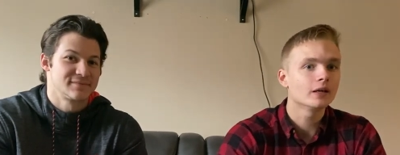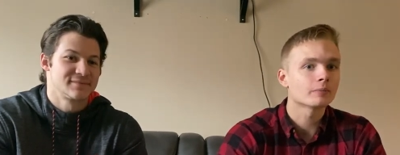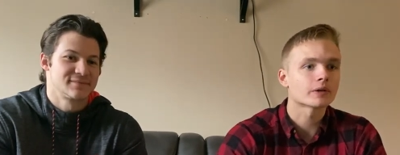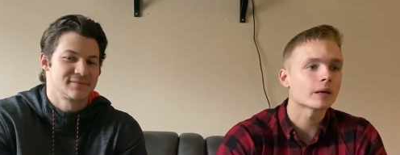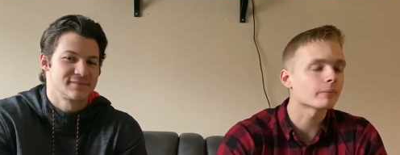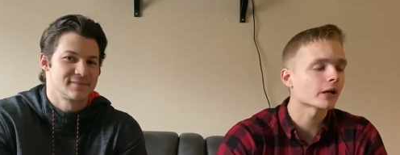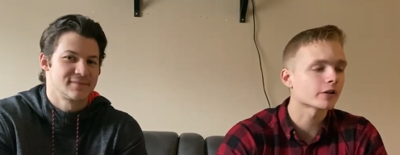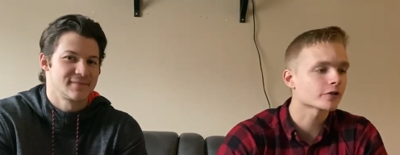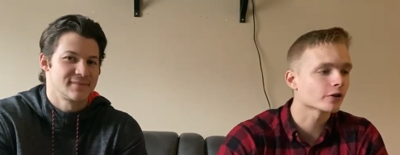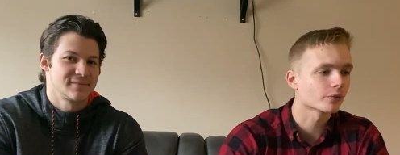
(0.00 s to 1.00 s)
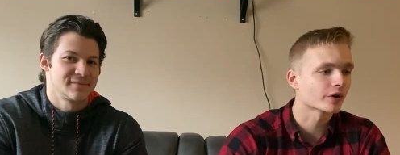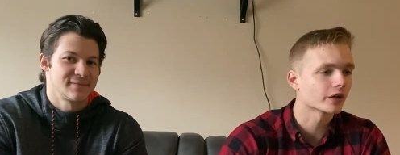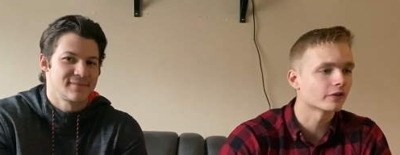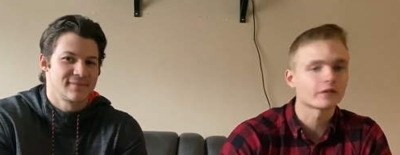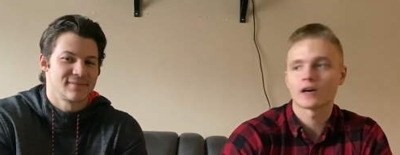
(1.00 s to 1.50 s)
Speaker 1: but I'm not sure we're
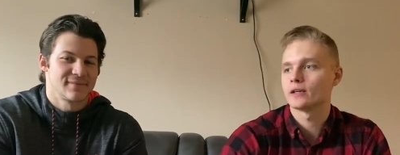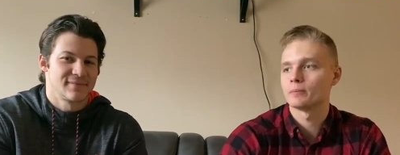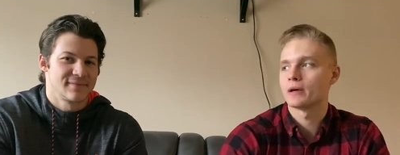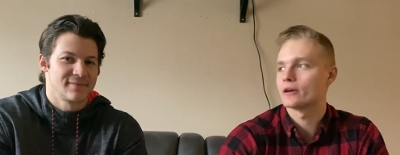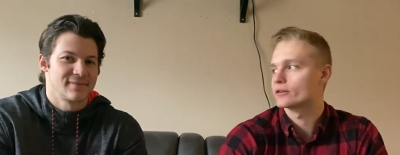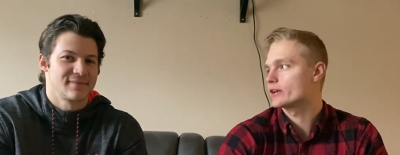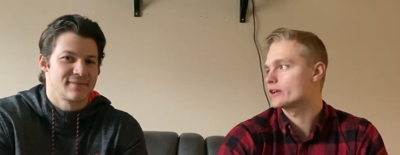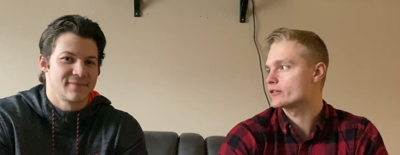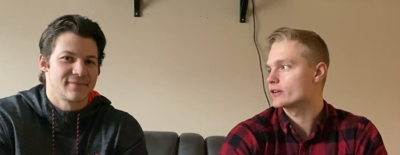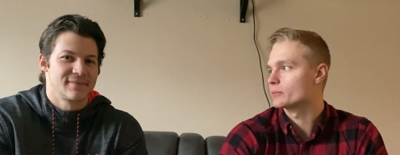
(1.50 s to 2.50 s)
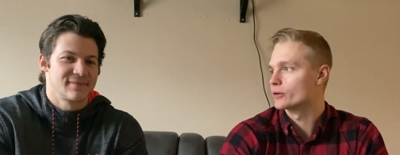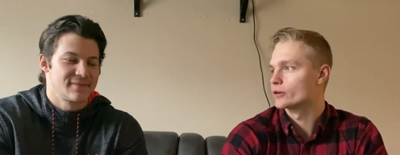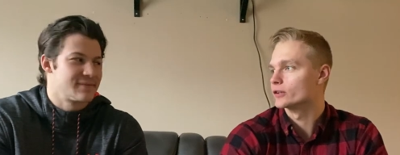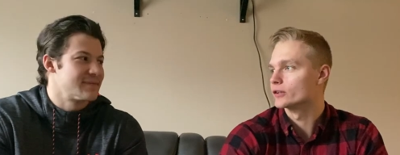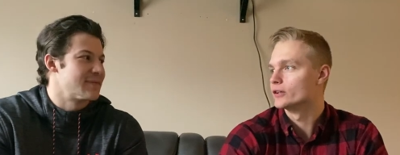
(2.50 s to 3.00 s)
gonna find a better tasting
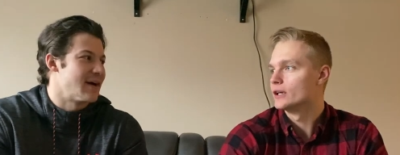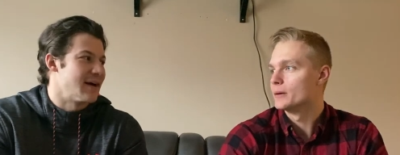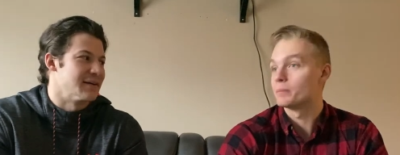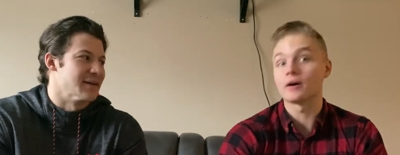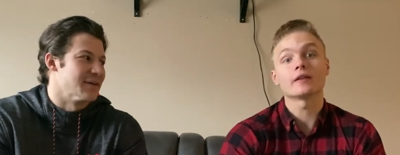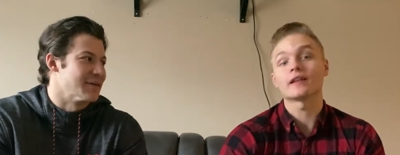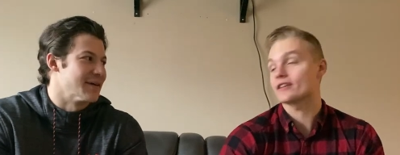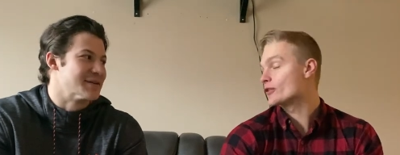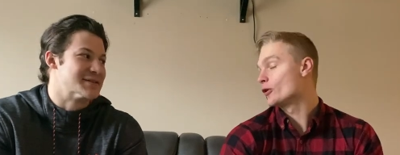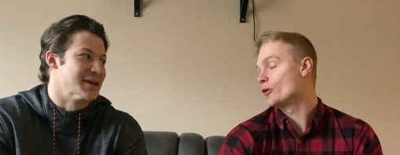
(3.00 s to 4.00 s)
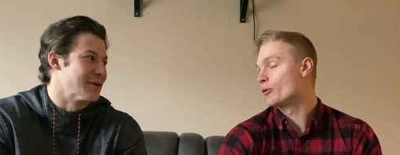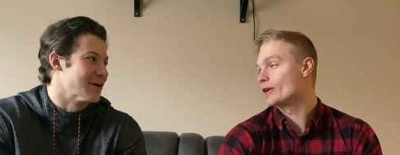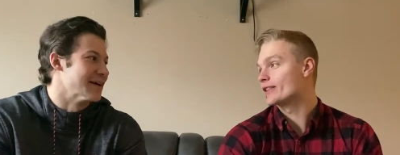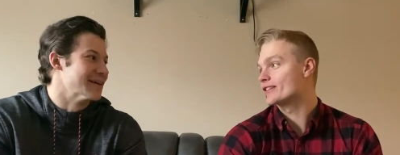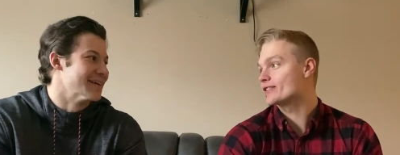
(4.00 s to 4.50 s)
burger. But that's the whole so point
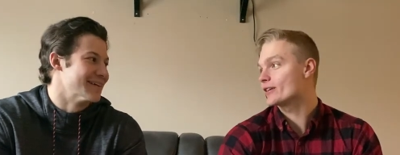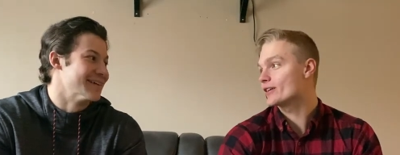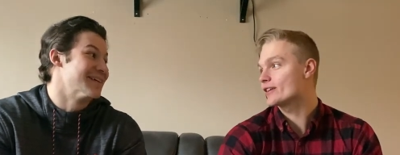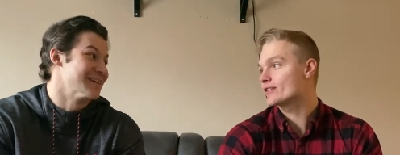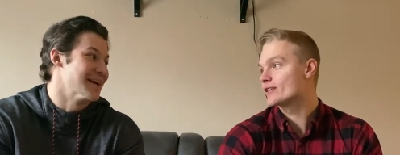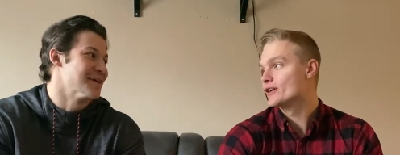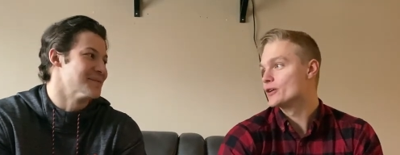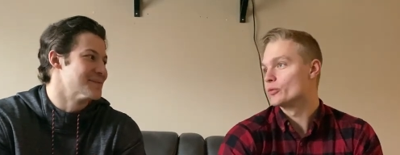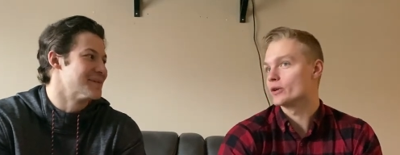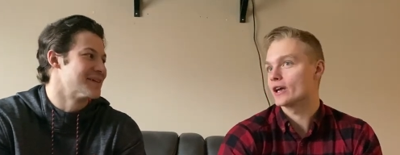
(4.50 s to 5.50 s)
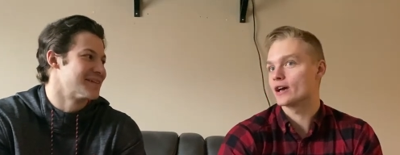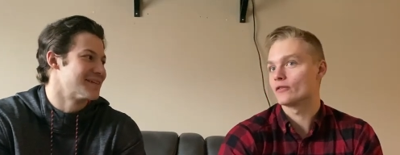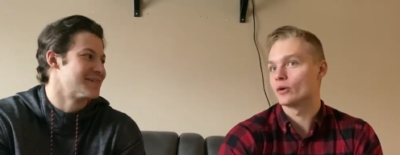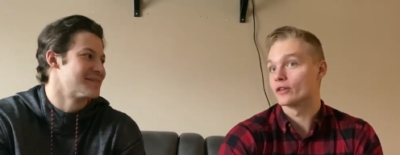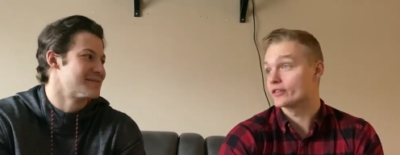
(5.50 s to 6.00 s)
good. of the series. Yep. We have
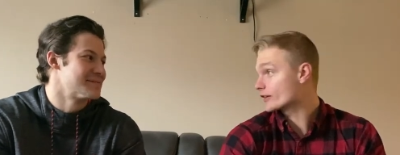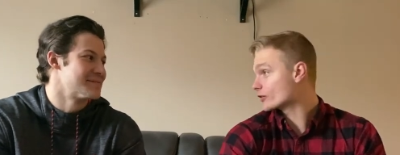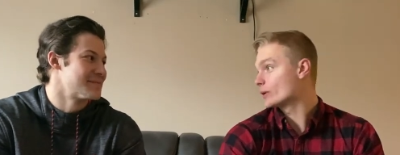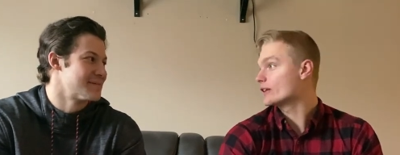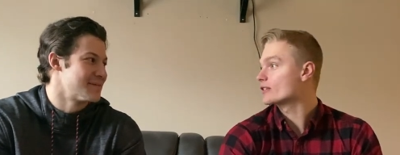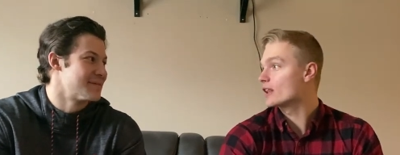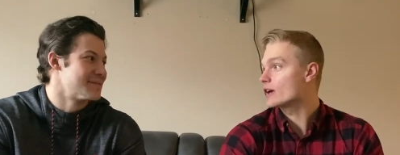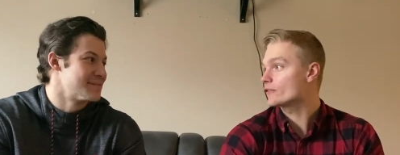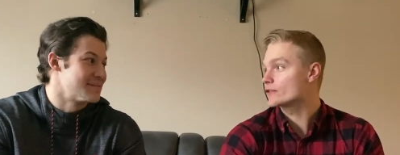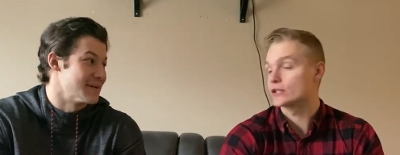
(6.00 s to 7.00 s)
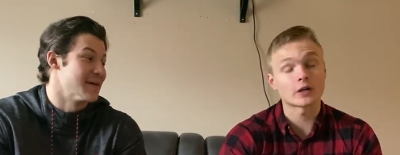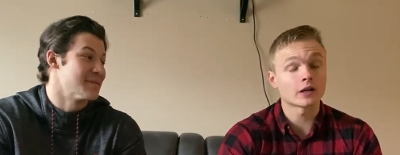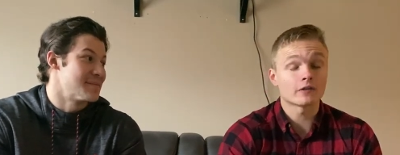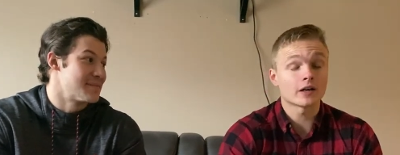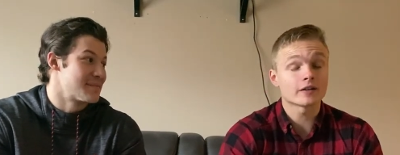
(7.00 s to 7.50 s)
what six weeks left to yep. try to
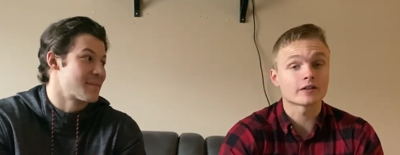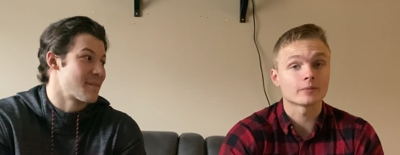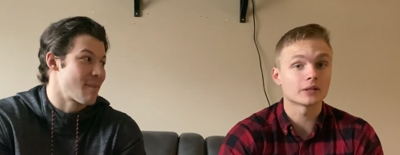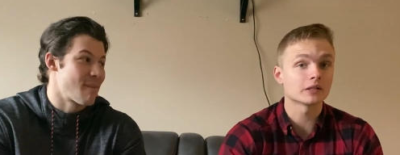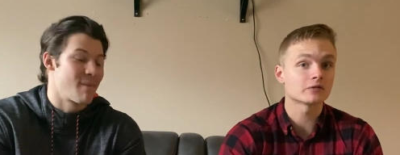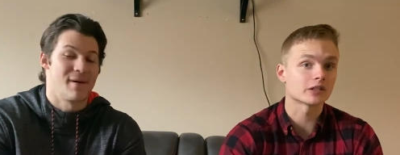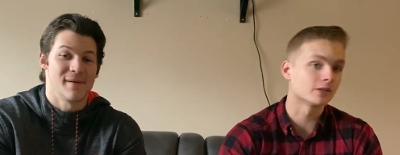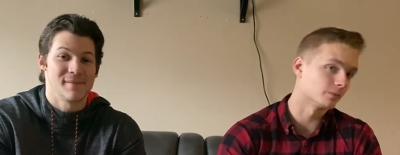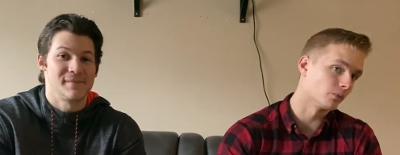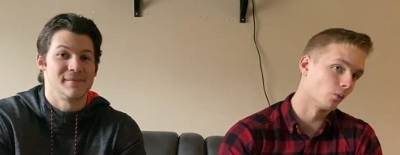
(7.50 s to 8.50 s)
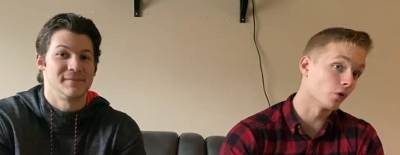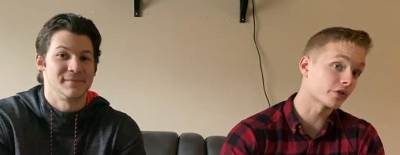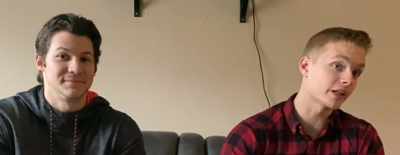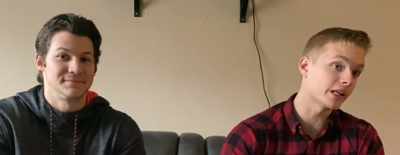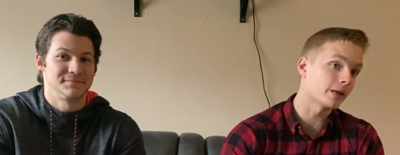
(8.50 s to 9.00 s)
find something. So yep. we'll
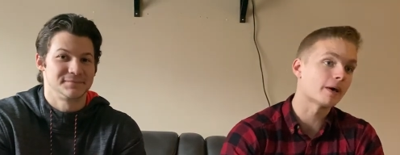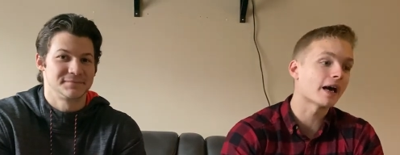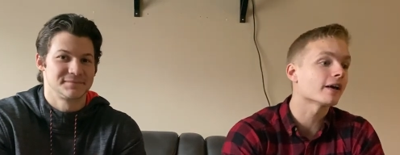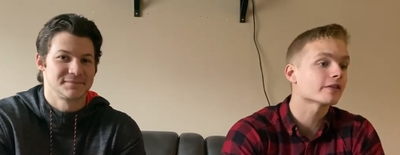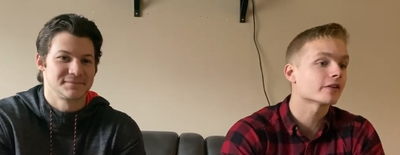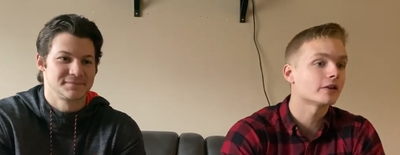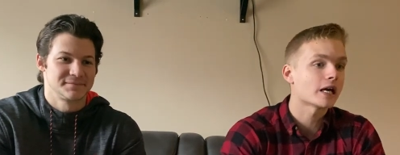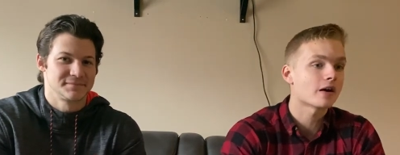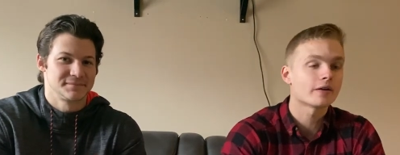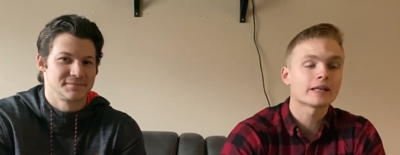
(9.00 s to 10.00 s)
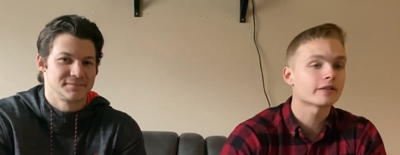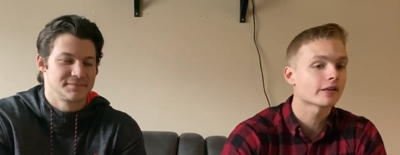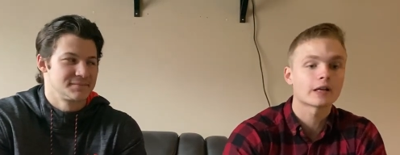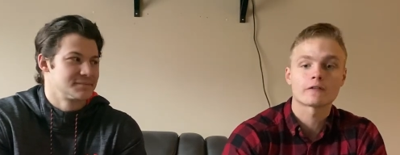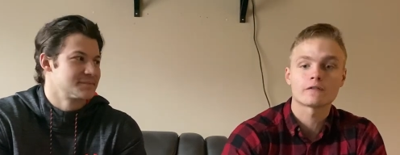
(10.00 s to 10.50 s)
see. But as of now,
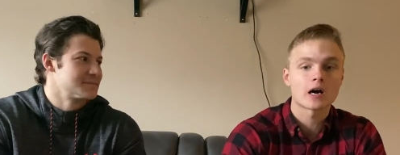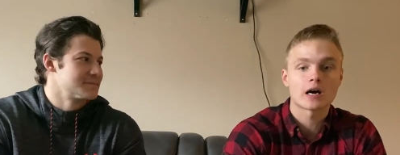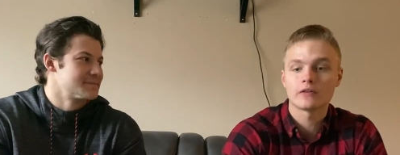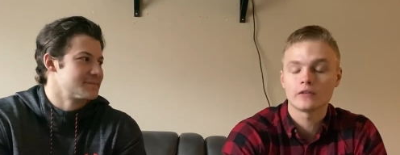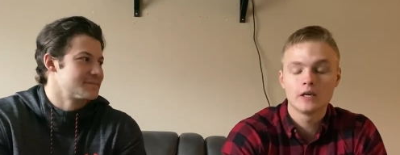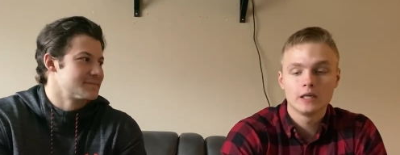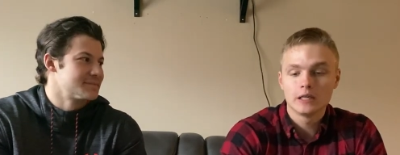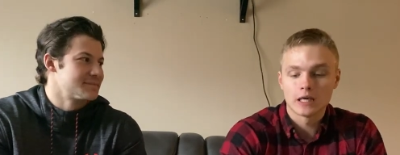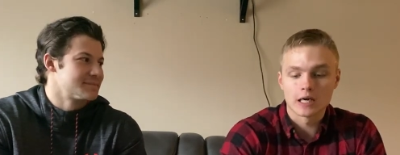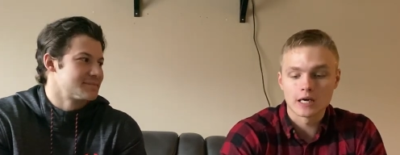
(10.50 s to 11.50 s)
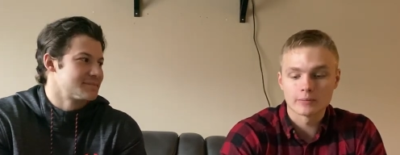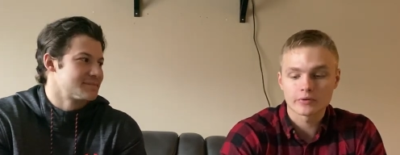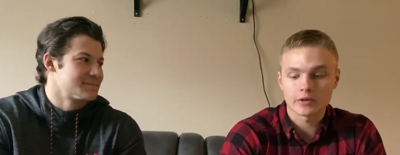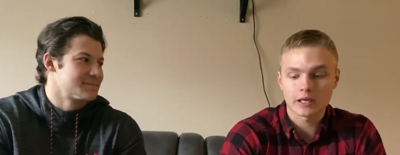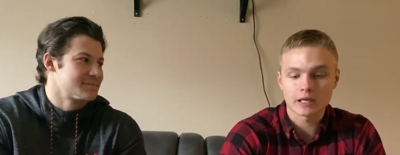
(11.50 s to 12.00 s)
easily a five. Um,
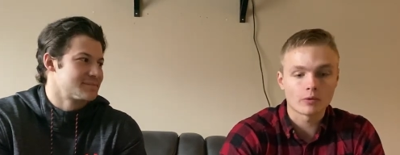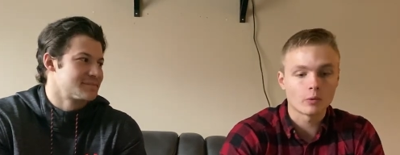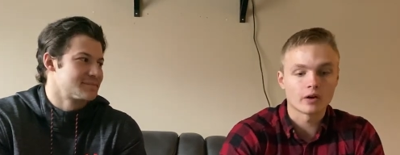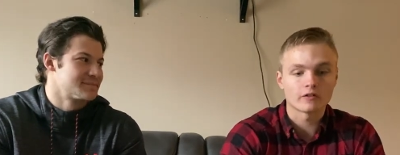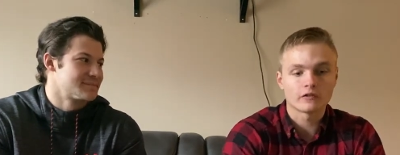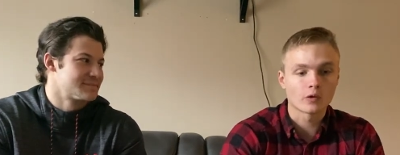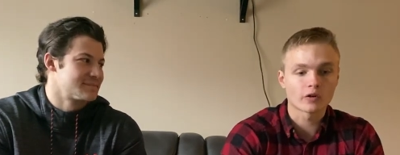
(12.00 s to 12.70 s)
so I gave it what four,